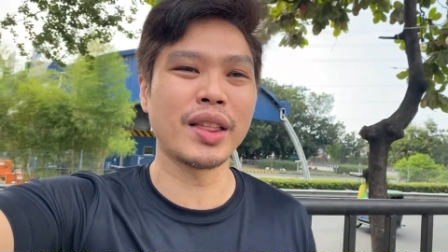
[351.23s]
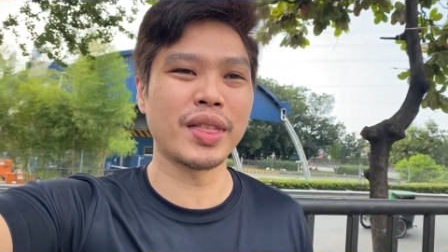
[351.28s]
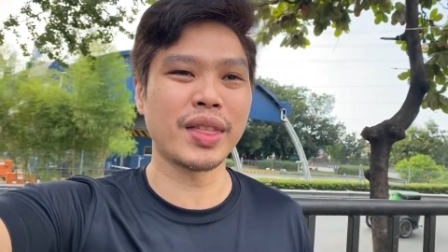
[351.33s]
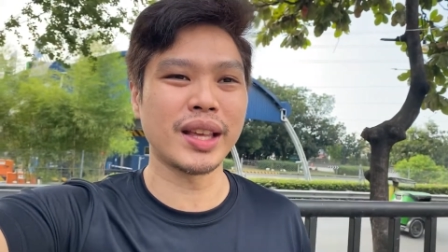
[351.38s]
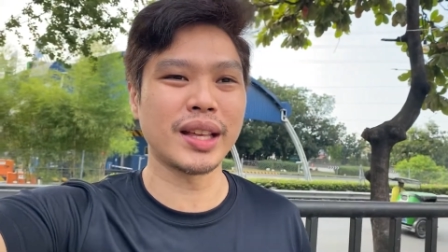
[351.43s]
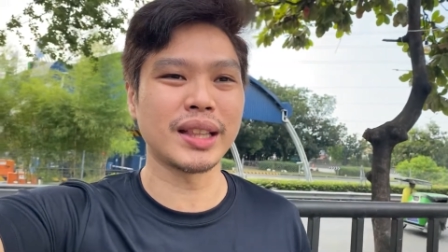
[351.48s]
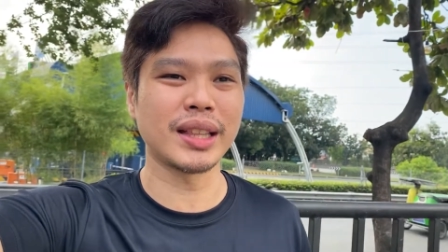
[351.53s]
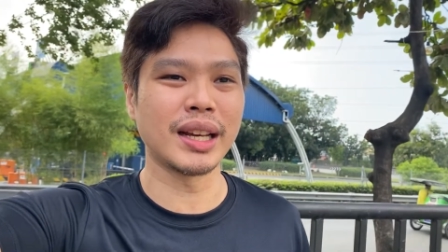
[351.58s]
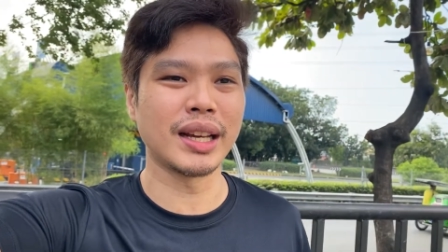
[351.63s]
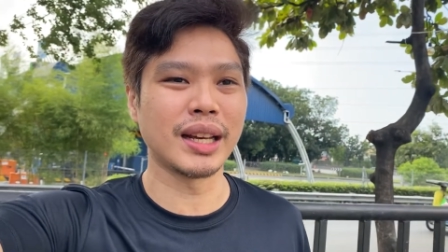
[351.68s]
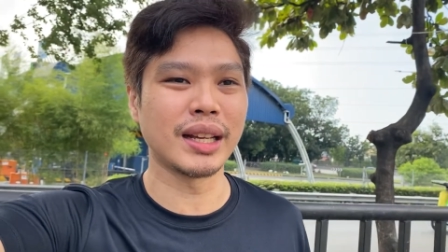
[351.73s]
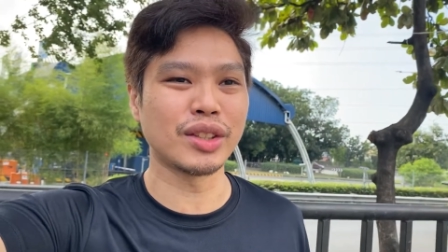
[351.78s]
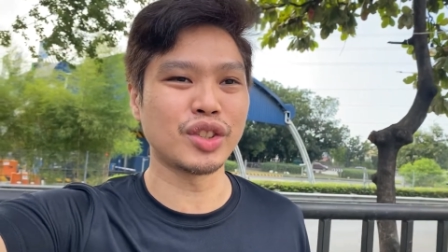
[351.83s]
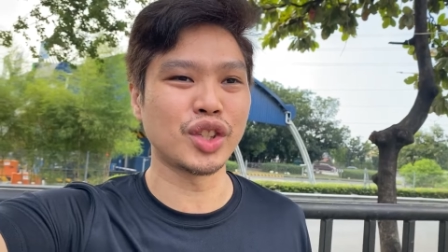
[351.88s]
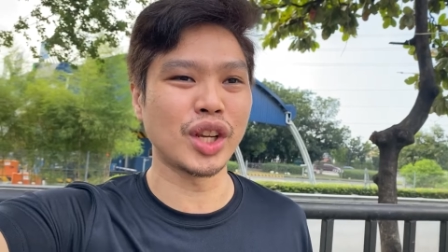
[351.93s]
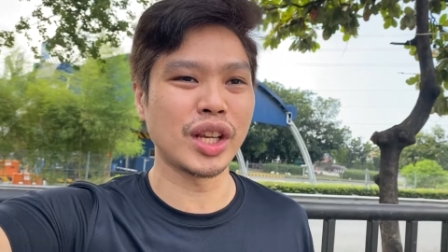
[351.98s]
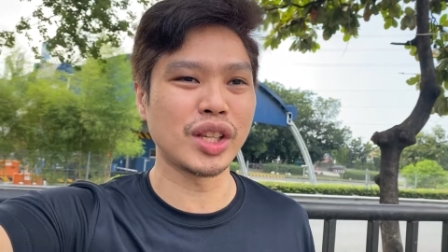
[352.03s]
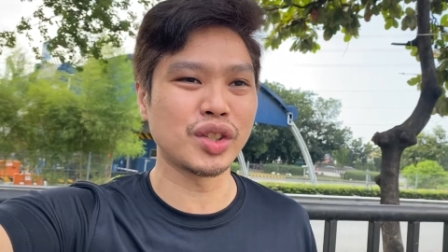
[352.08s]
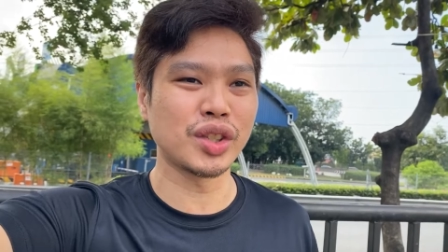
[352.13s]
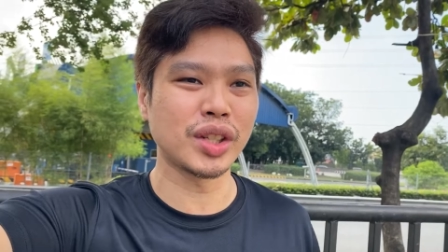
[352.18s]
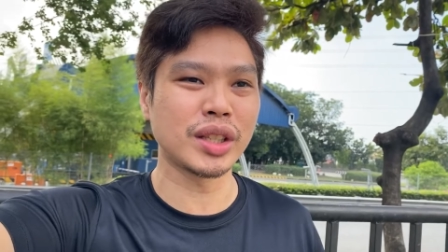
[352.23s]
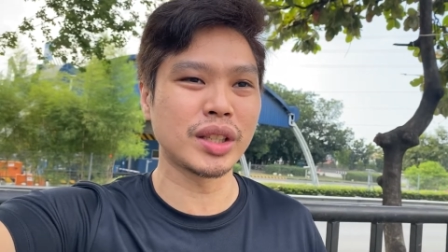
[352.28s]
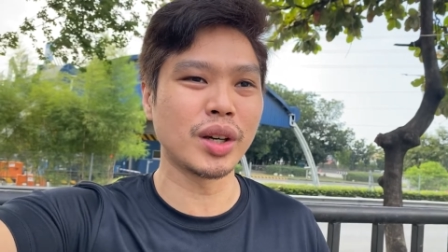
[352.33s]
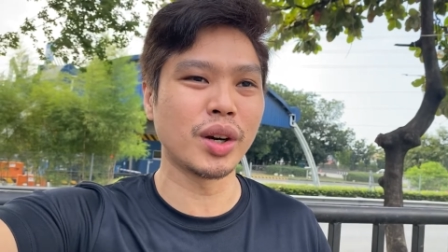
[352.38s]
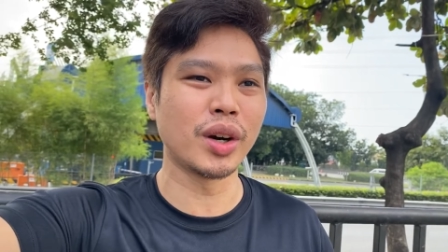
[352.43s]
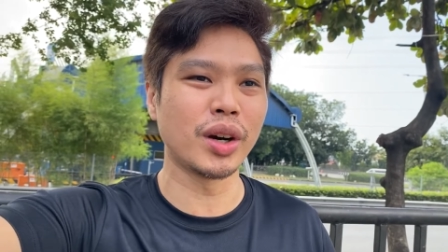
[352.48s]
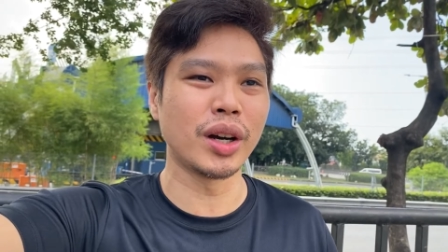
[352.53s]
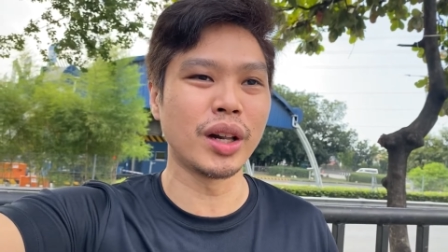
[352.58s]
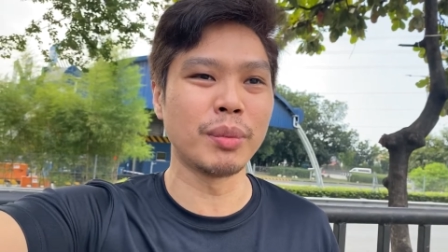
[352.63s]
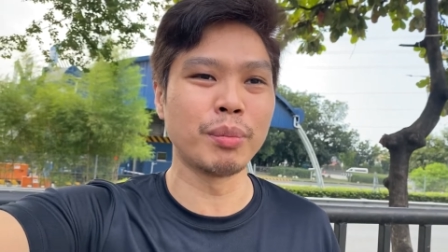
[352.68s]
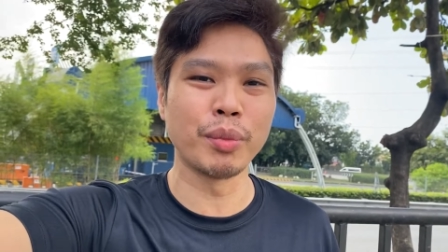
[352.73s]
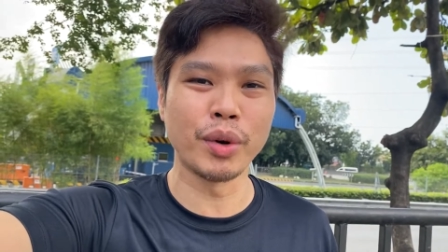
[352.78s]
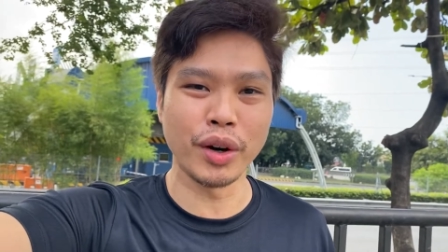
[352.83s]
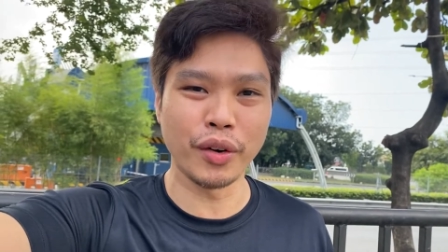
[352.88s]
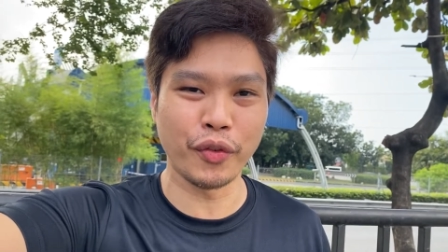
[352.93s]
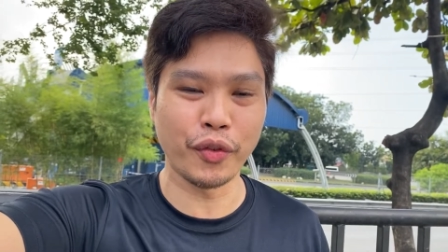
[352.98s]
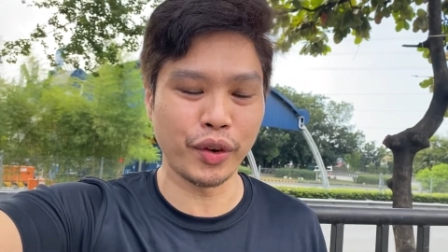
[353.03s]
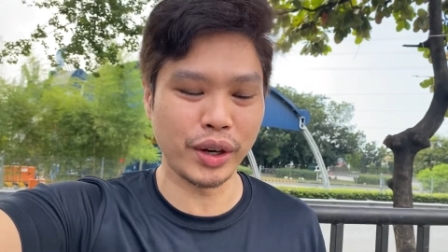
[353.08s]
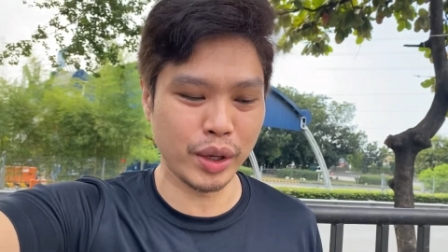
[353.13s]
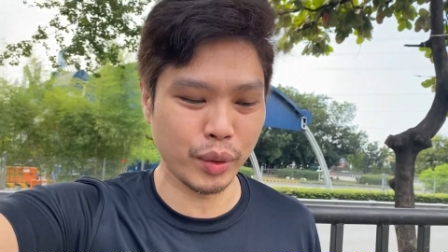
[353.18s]
think that changing the oil more
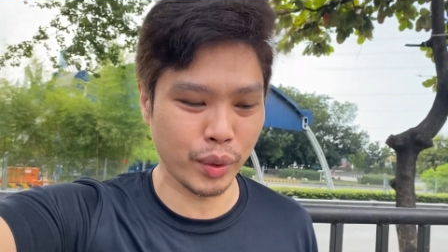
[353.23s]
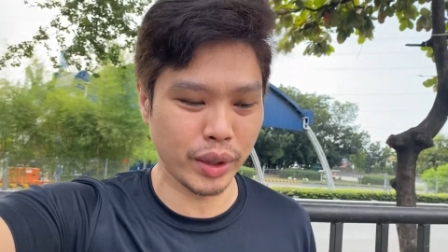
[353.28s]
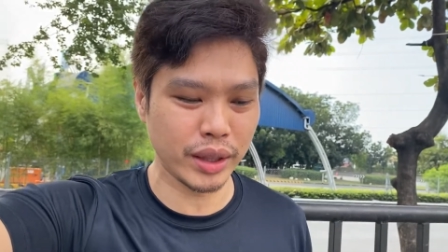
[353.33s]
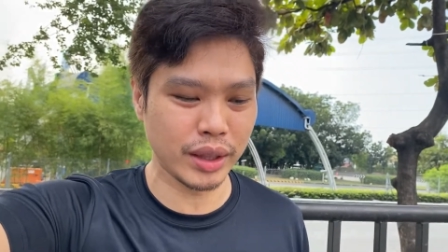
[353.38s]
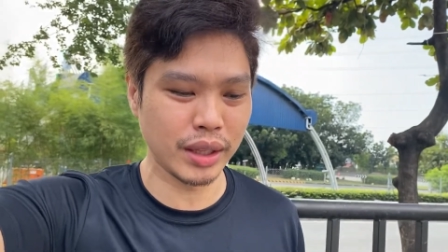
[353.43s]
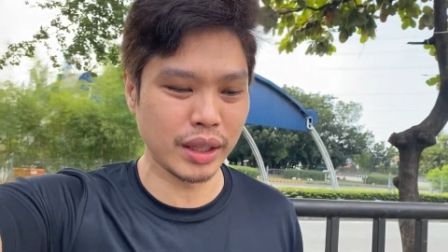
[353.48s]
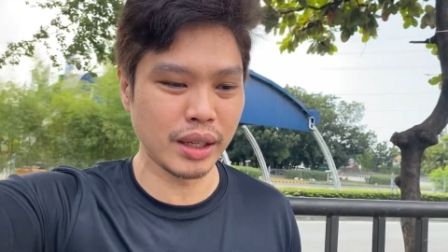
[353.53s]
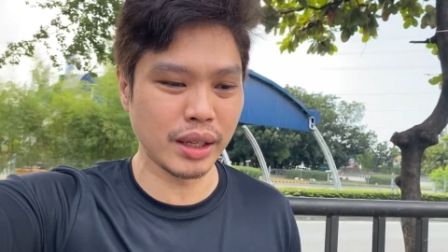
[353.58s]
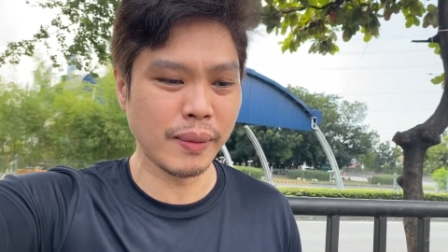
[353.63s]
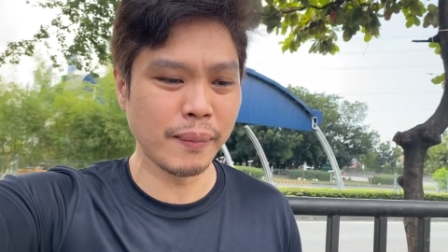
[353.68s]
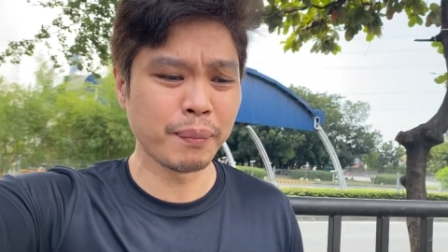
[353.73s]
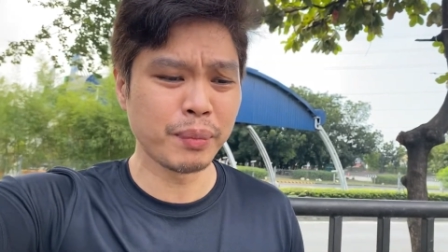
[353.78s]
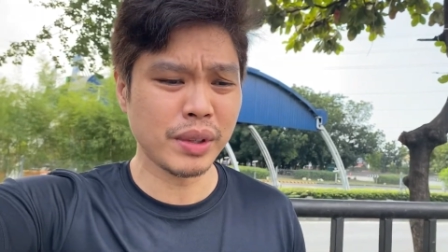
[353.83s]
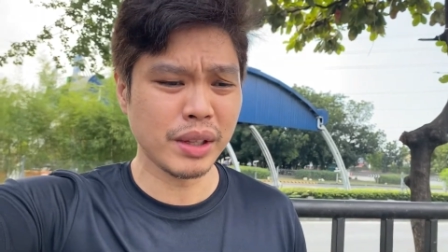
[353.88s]
frequently